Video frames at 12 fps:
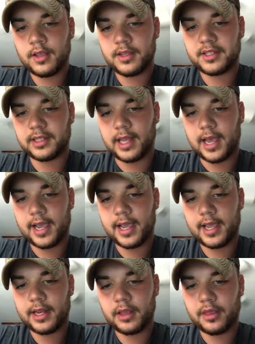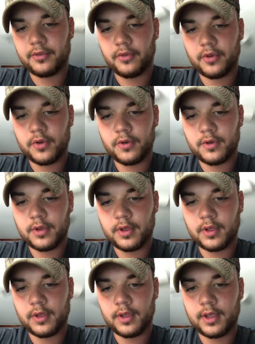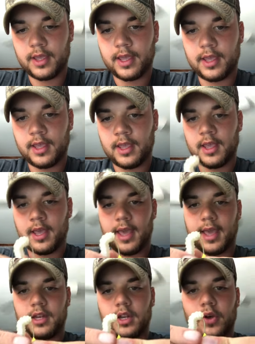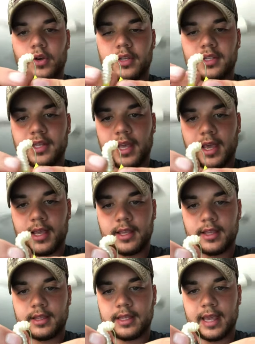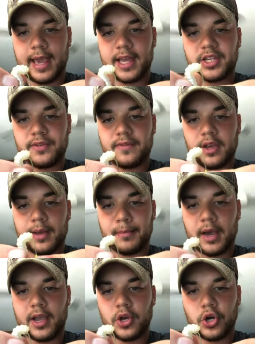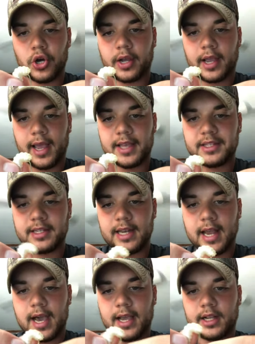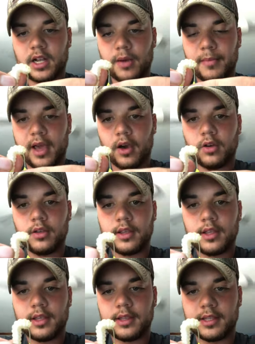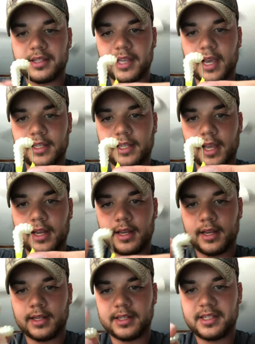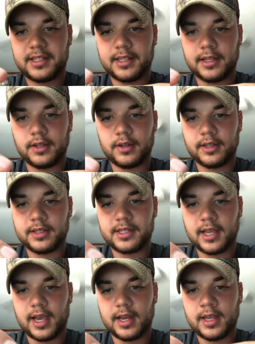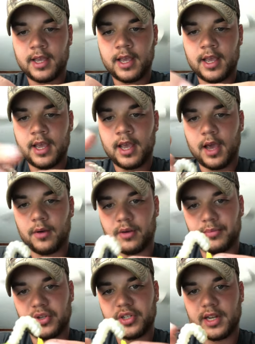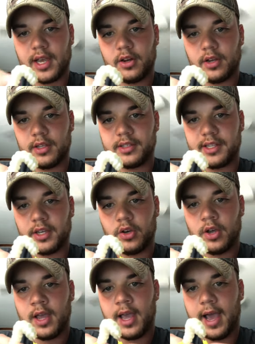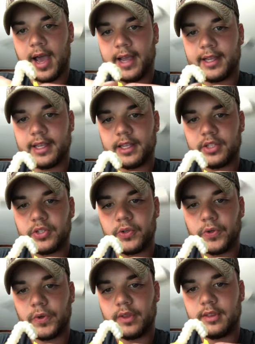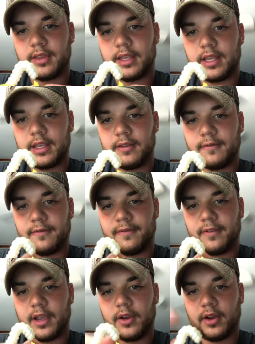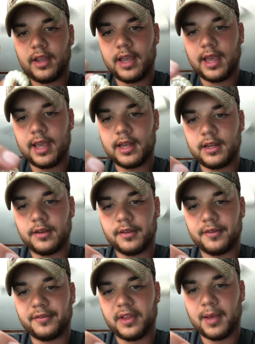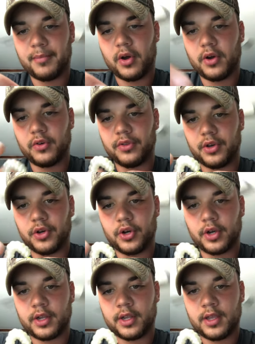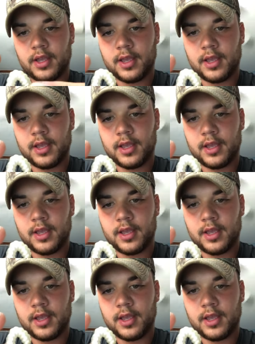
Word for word: slide it through and notice that the edge of the, my hook has not come out the side yet. It is still inside. I'm gonna push it down until I get to the very end of the flat part on the hook.